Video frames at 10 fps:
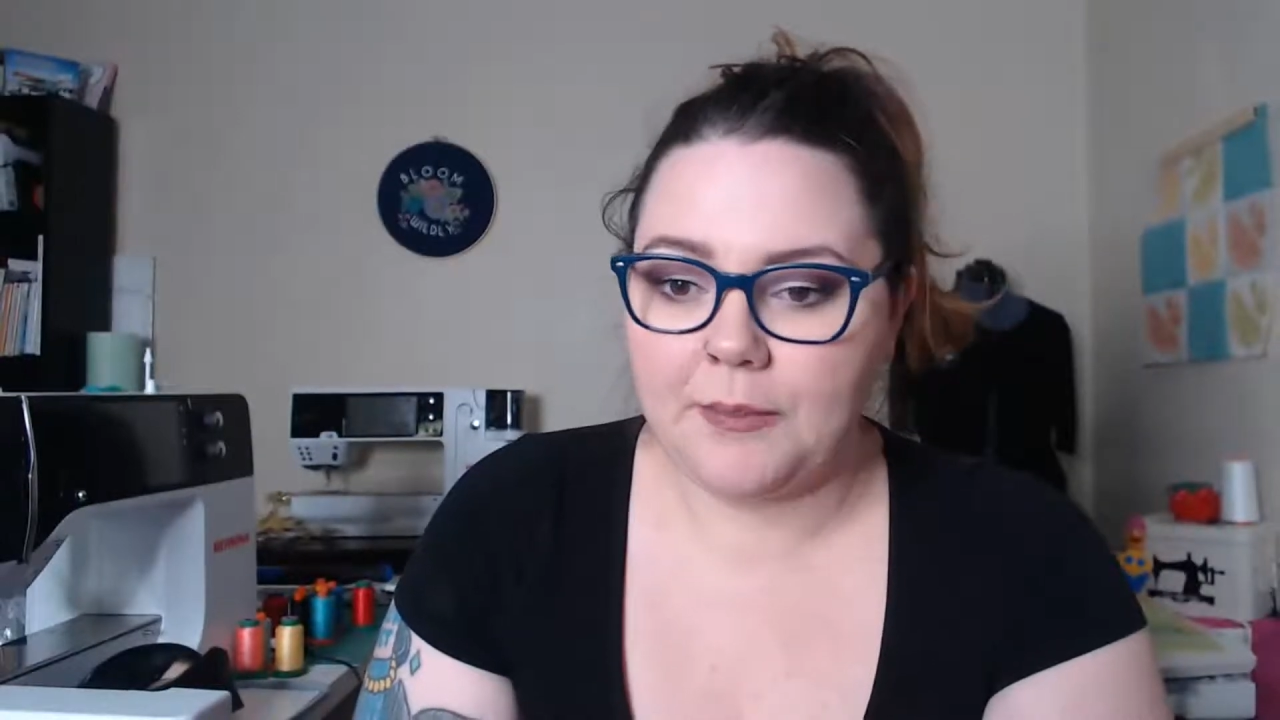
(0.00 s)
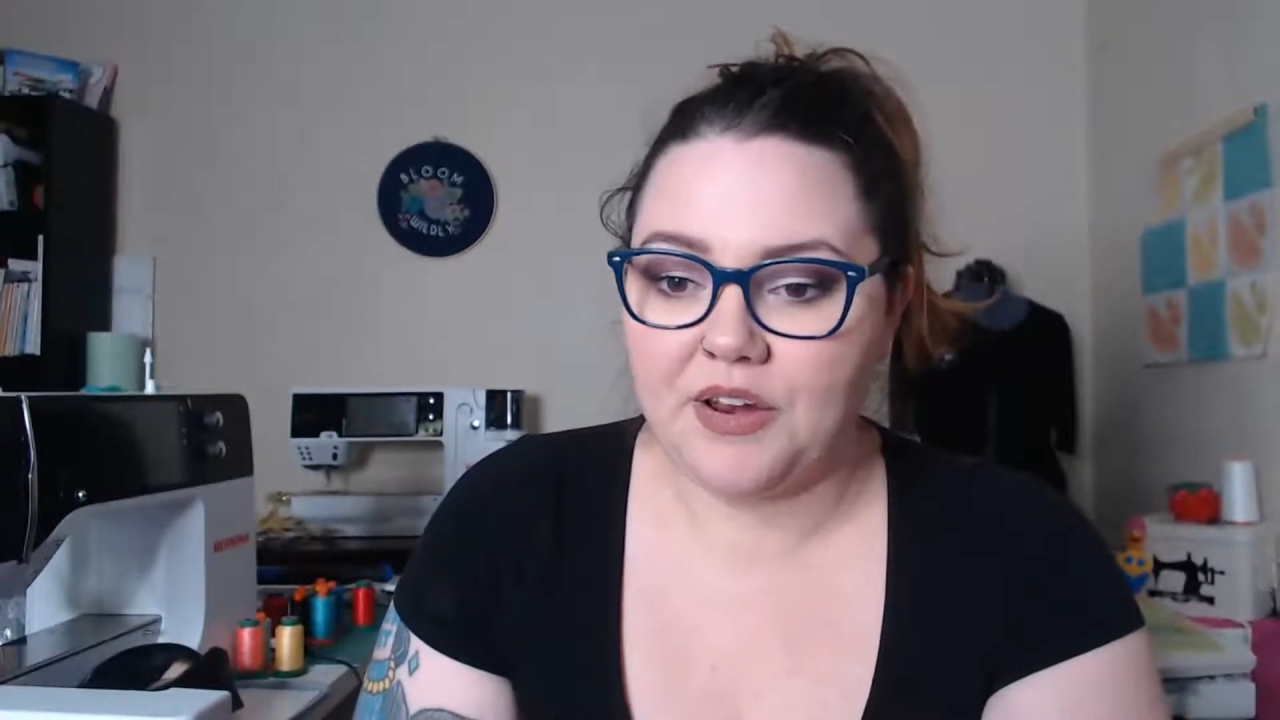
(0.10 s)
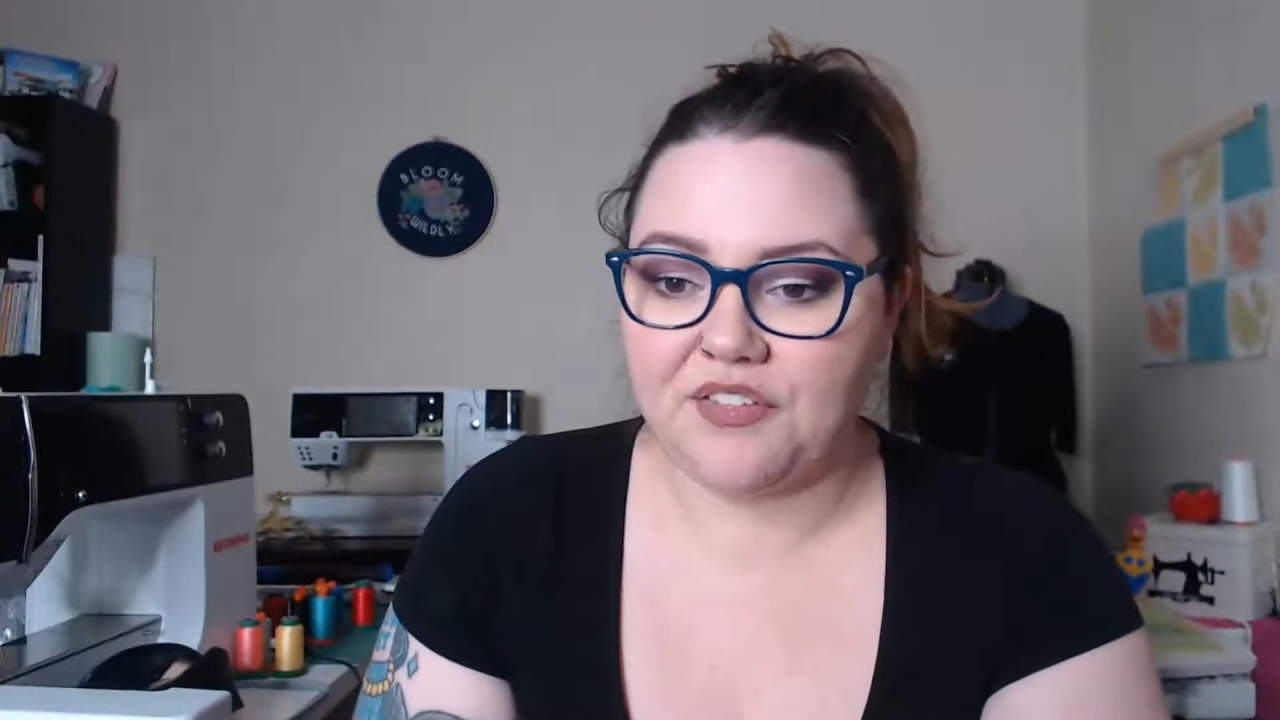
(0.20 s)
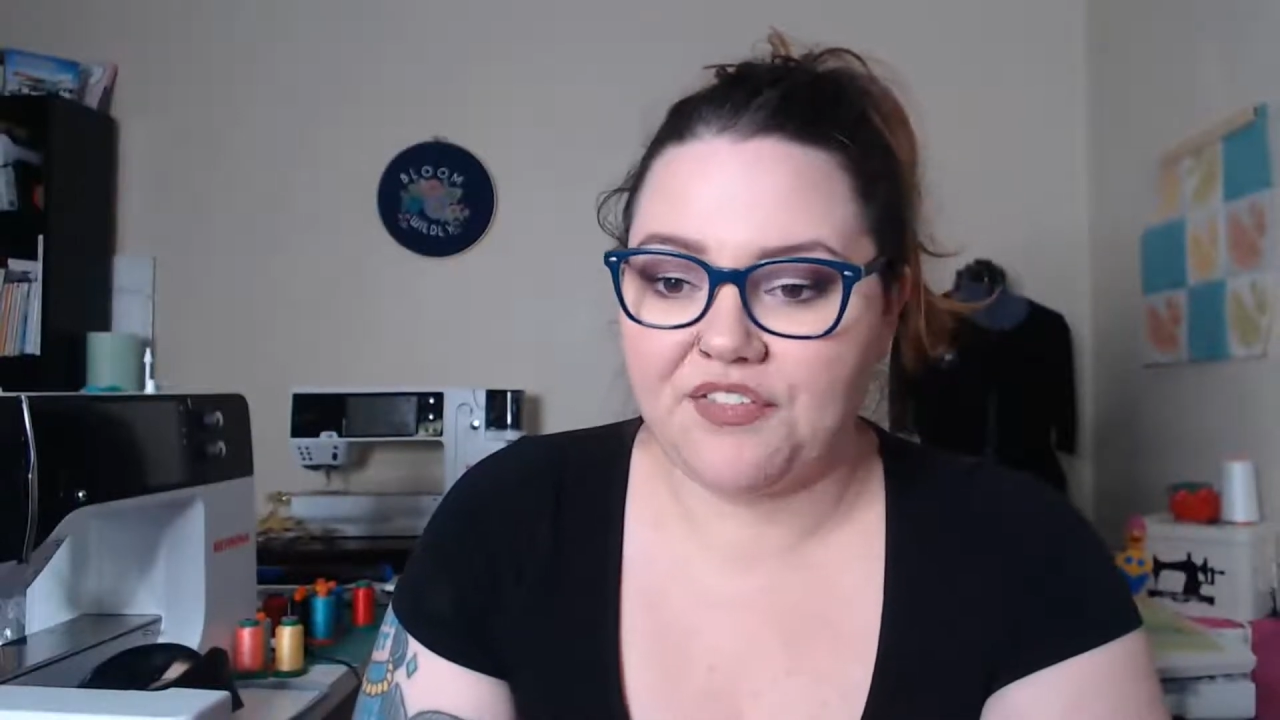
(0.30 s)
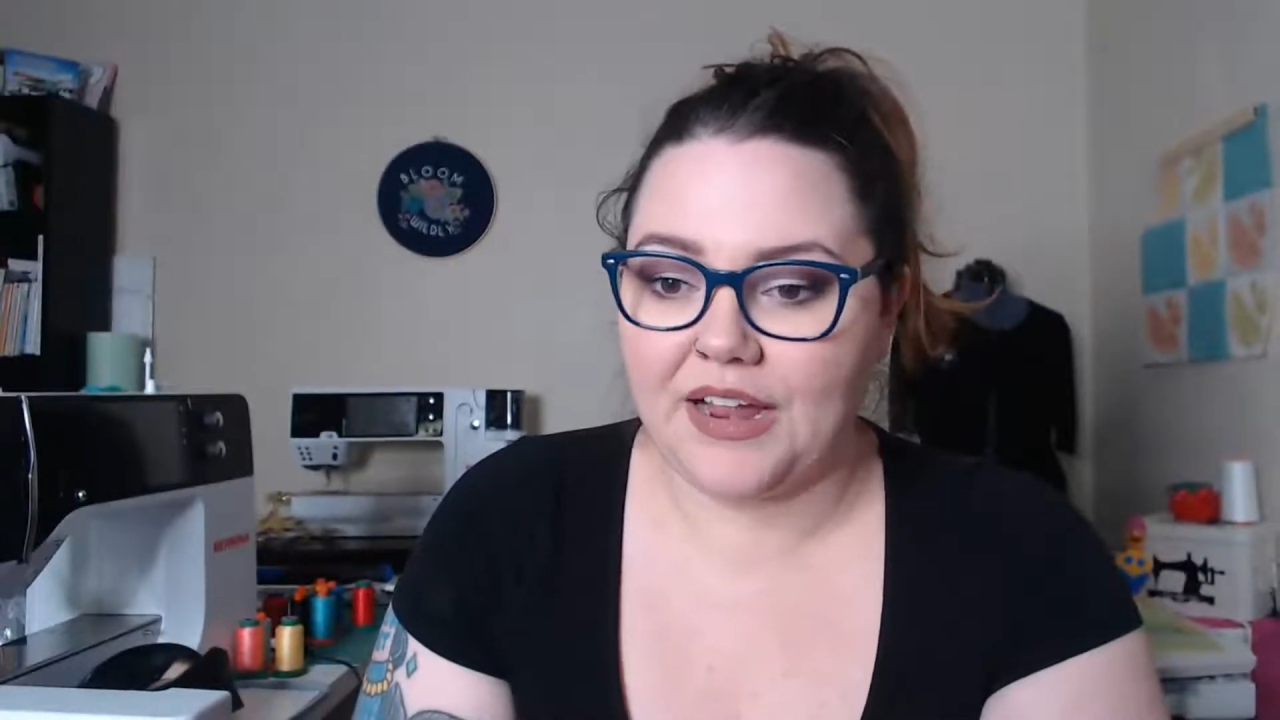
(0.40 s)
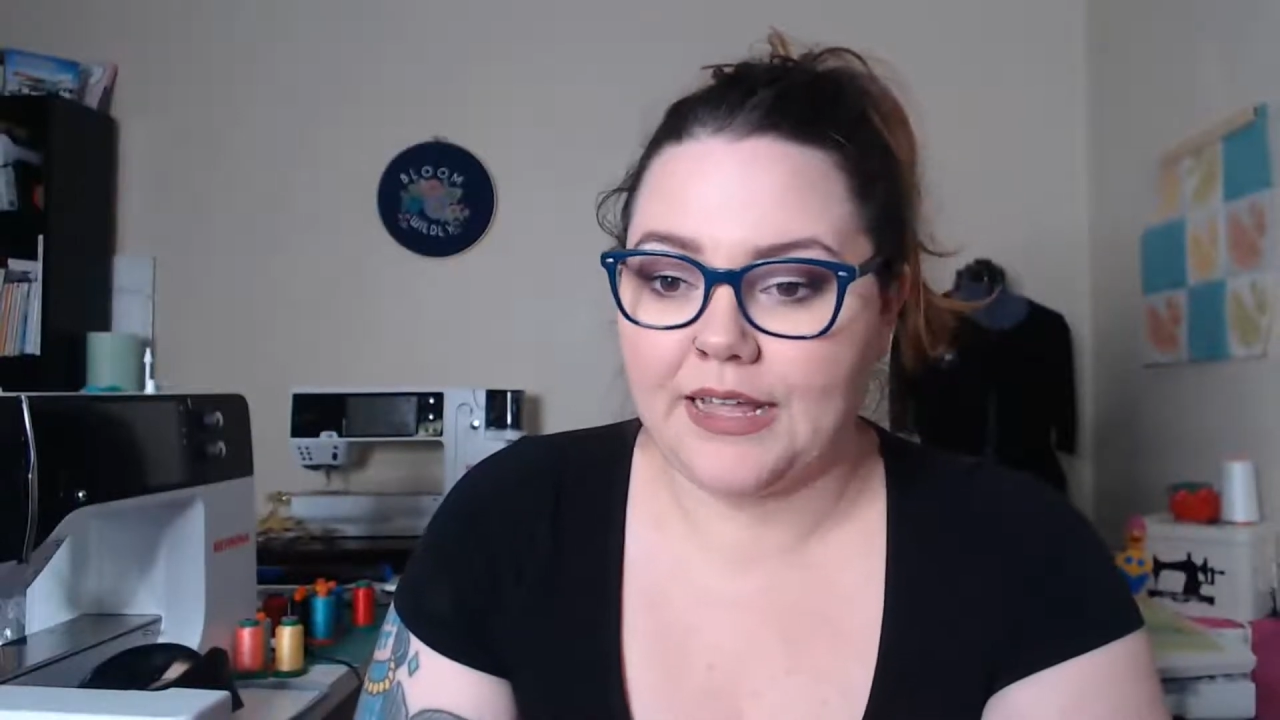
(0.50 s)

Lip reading: here to fight